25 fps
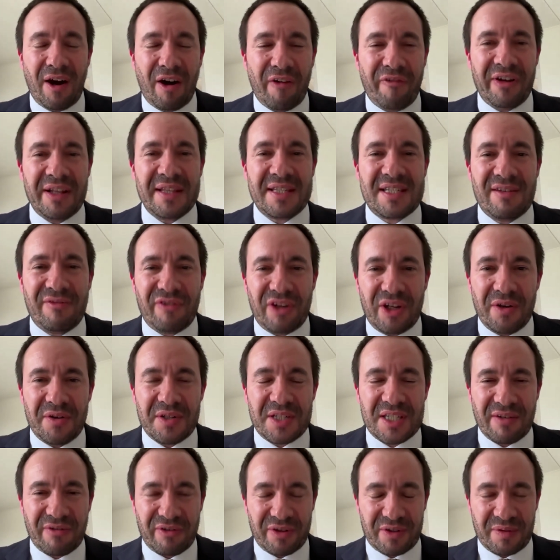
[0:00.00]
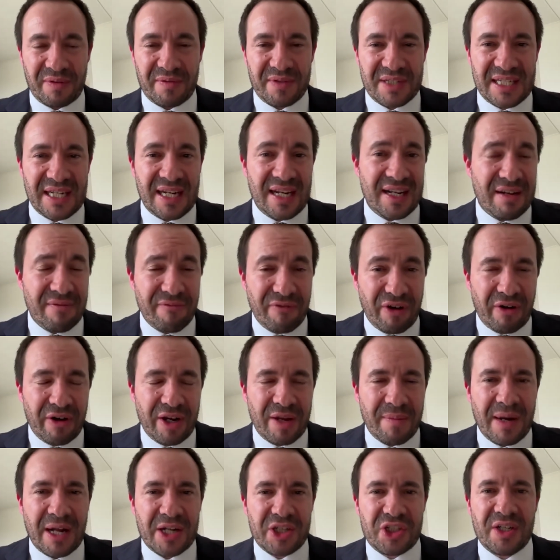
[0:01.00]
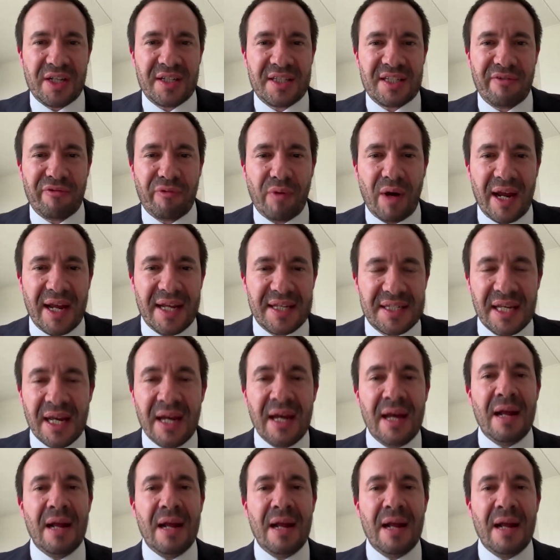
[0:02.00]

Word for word: offensive use, as we've seen, in very imaginative ways,